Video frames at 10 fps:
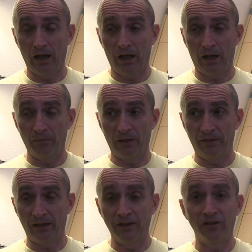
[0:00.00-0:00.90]
um,
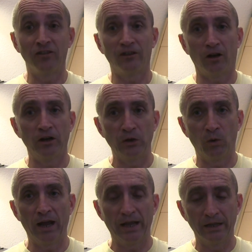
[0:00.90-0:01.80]
and this is the only
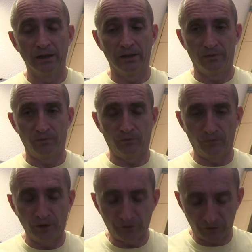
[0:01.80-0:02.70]
way,
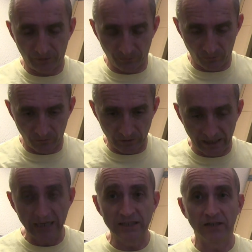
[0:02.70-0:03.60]
this
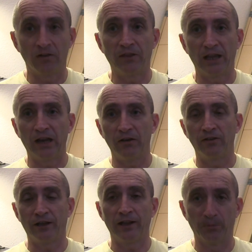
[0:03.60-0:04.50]
heating of the air
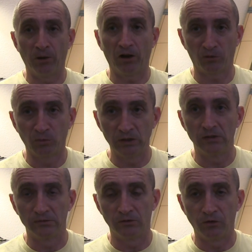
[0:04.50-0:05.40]
inside the box
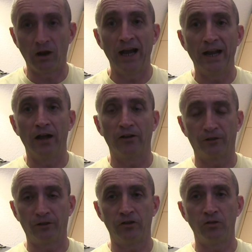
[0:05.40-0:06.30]
will dry it out
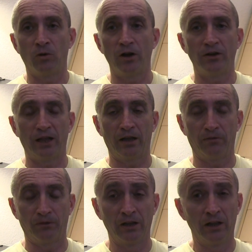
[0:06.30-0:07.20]
so that you won't
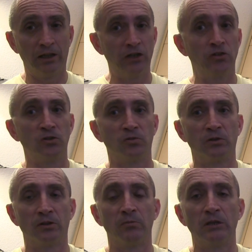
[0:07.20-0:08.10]
have issues
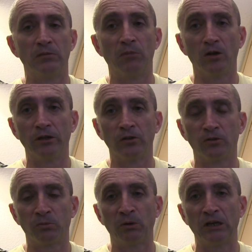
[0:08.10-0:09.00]
with the meat molding or
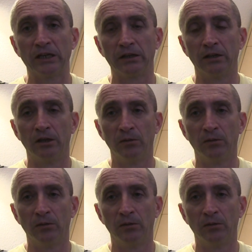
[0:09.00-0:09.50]
spoiling